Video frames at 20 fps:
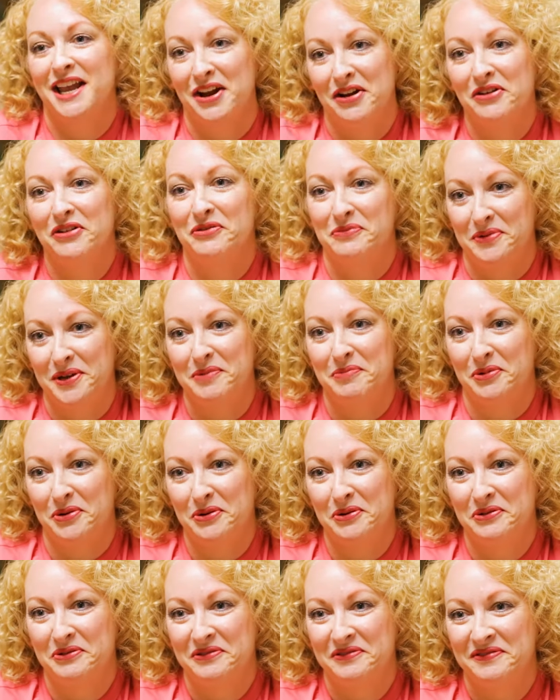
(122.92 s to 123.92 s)
care of
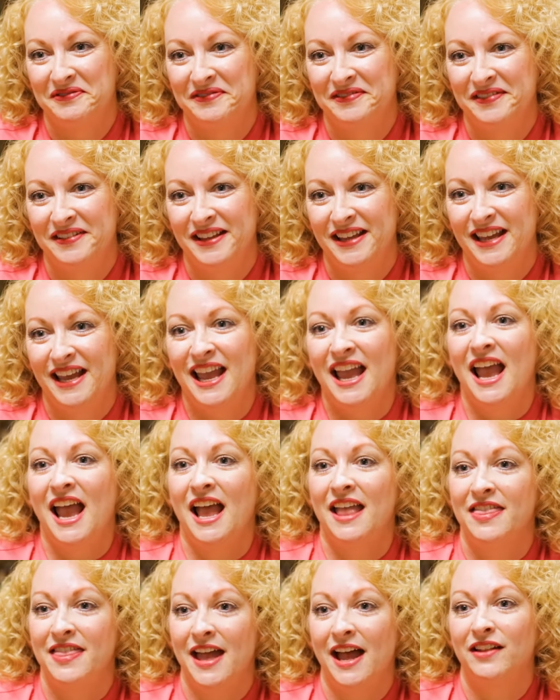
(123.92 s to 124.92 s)
people.
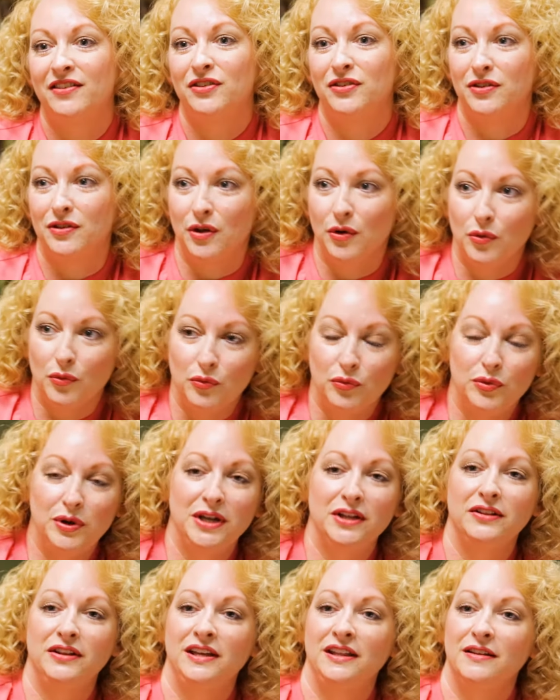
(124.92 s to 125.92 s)
And that's
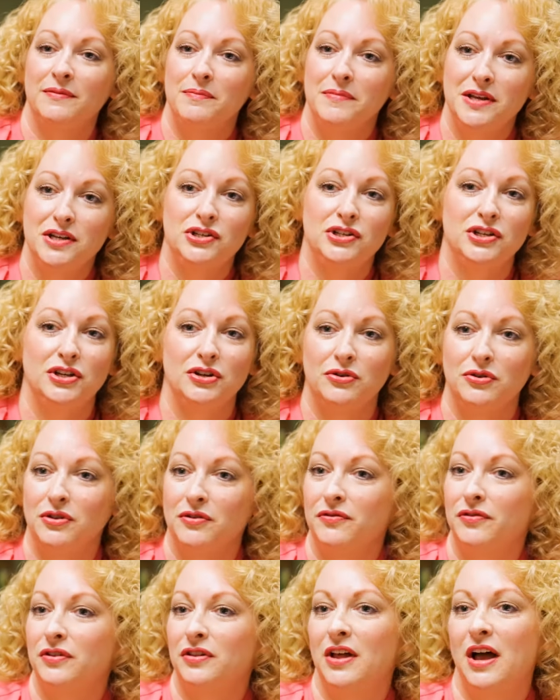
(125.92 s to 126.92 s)
really the mission or
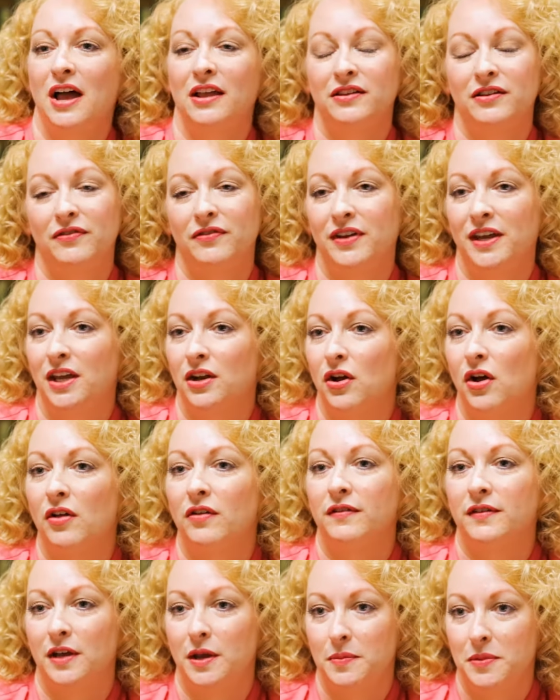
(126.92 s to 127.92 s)
the philosophy in
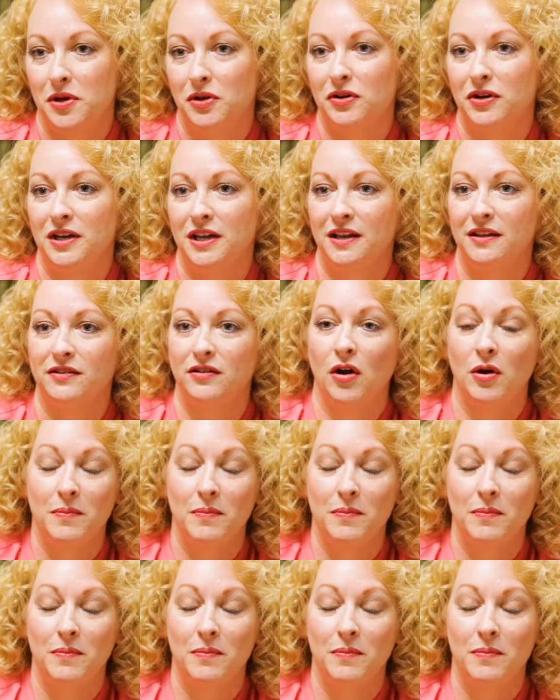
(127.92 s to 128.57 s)
all of the communities.